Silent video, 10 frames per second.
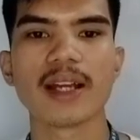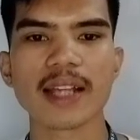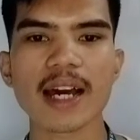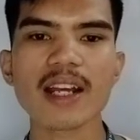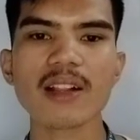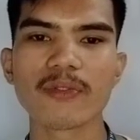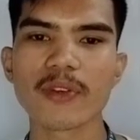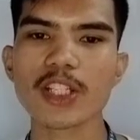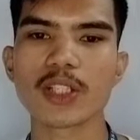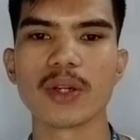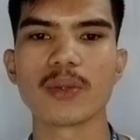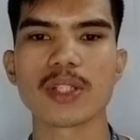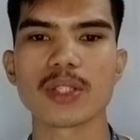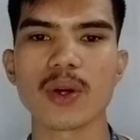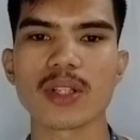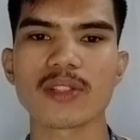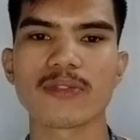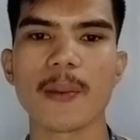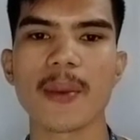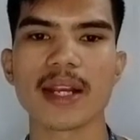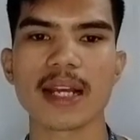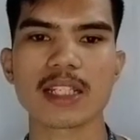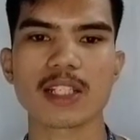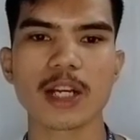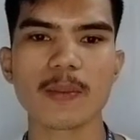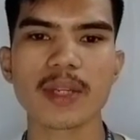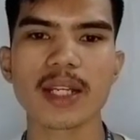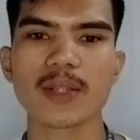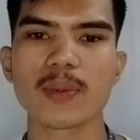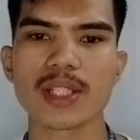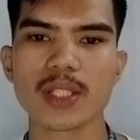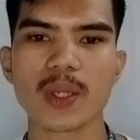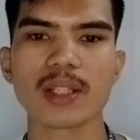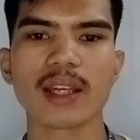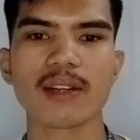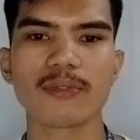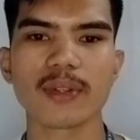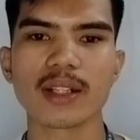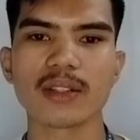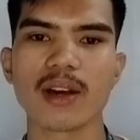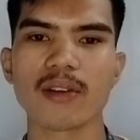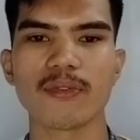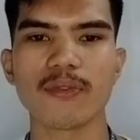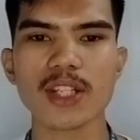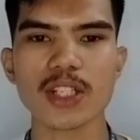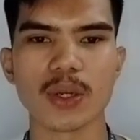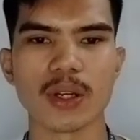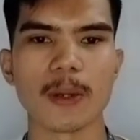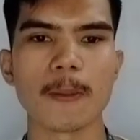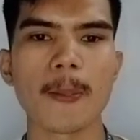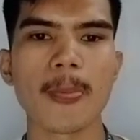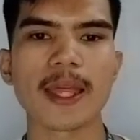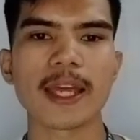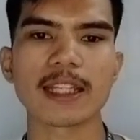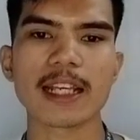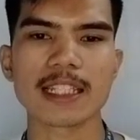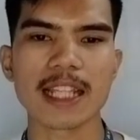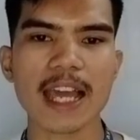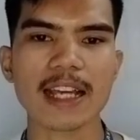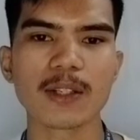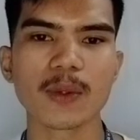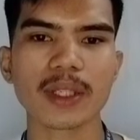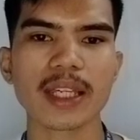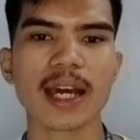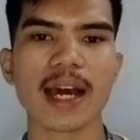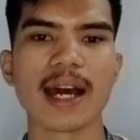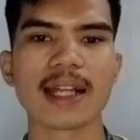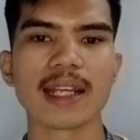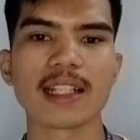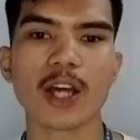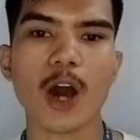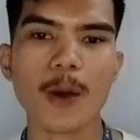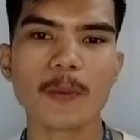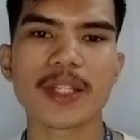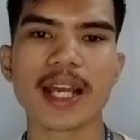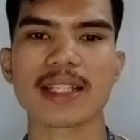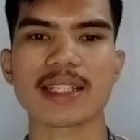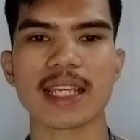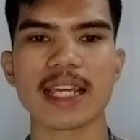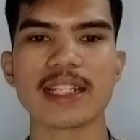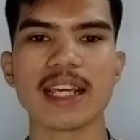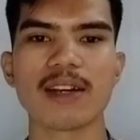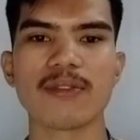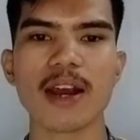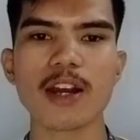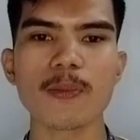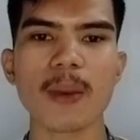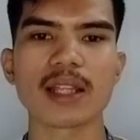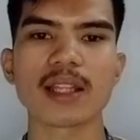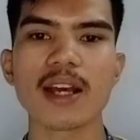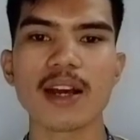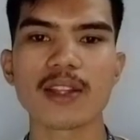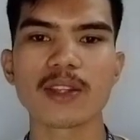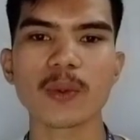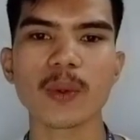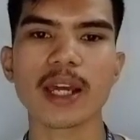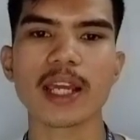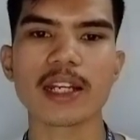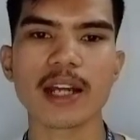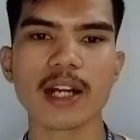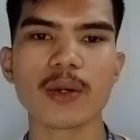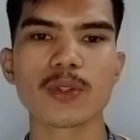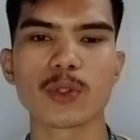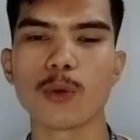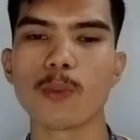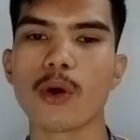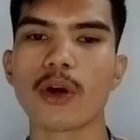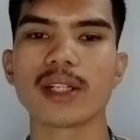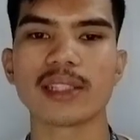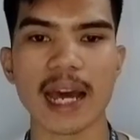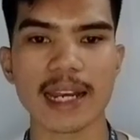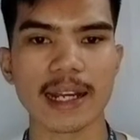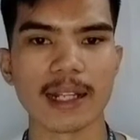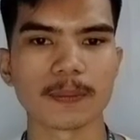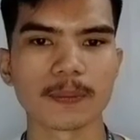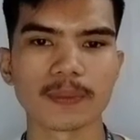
Tunnel vision results from an extremely restricted field of vision. It is like looking at the objects in the environment through a narrow tube or tunnel.